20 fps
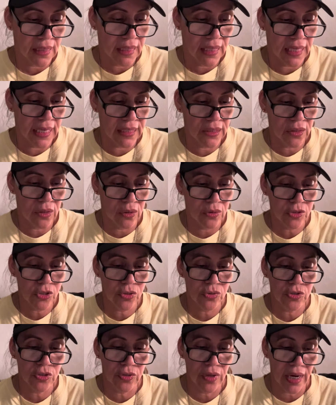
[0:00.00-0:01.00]
And those
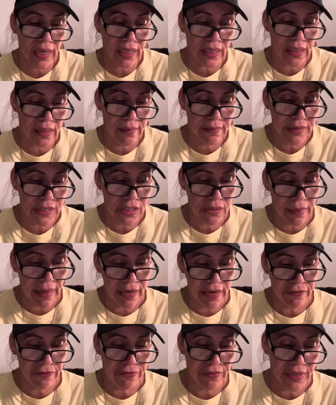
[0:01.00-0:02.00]
who do not come to
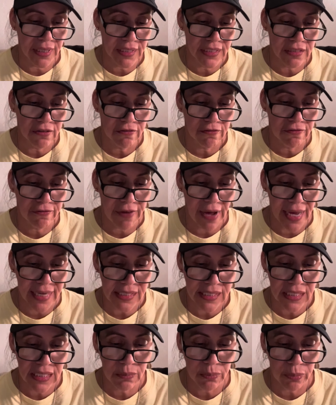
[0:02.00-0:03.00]
my feet,
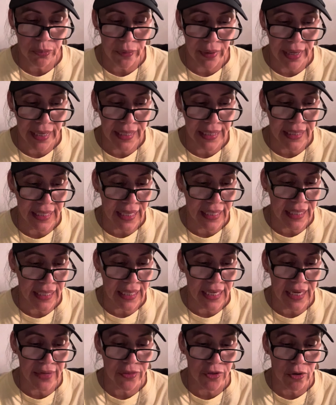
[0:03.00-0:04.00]
fasting, praying,
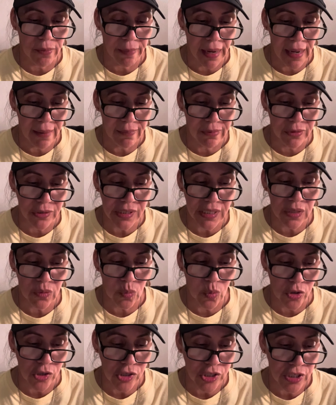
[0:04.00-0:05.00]
getting in their Bibles, and
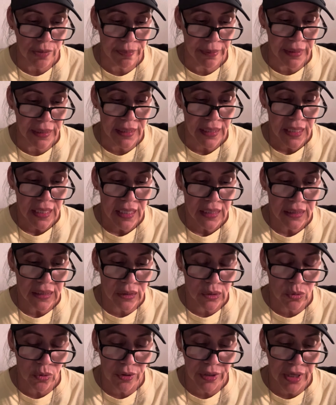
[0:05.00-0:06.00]
worshiping the
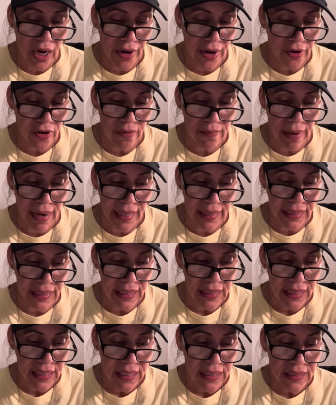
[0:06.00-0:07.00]
Lord God Almighty,
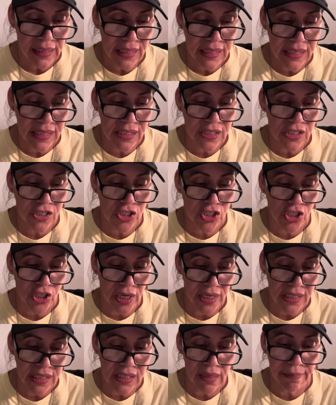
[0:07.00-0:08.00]
this is
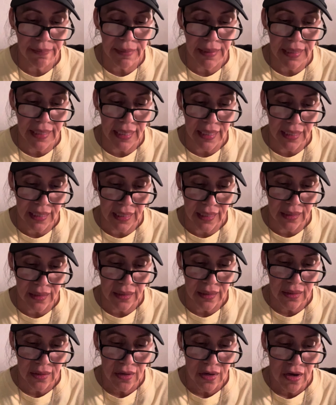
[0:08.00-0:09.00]
just the beginning.
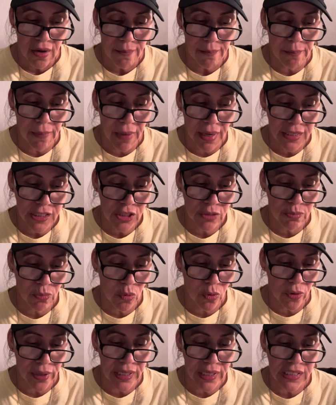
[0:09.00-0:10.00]
Much
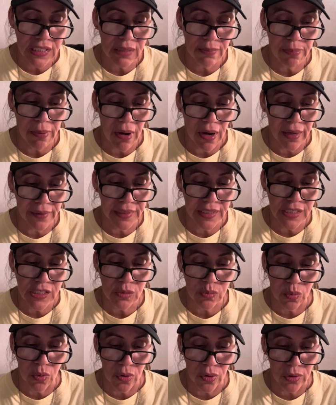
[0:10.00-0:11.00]
more is upon
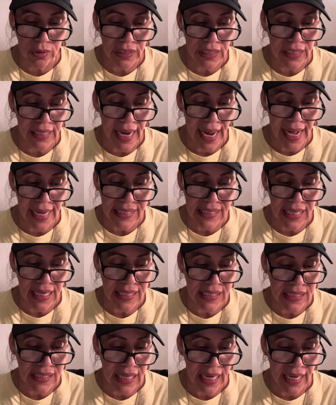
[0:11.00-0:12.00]
this world, and as I
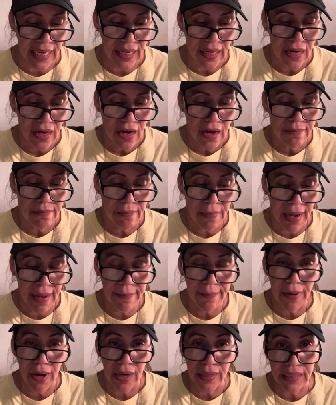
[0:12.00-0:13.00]
say, my
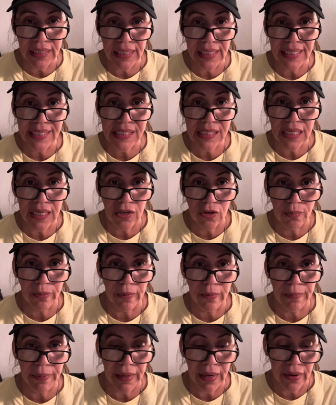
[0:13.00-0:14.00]
body is ill
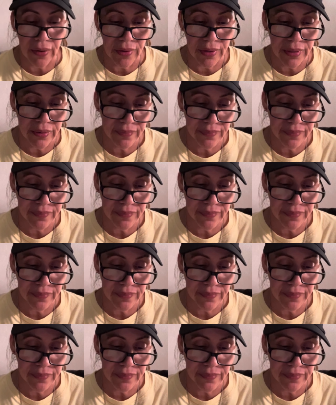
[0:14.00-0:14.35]
prepared.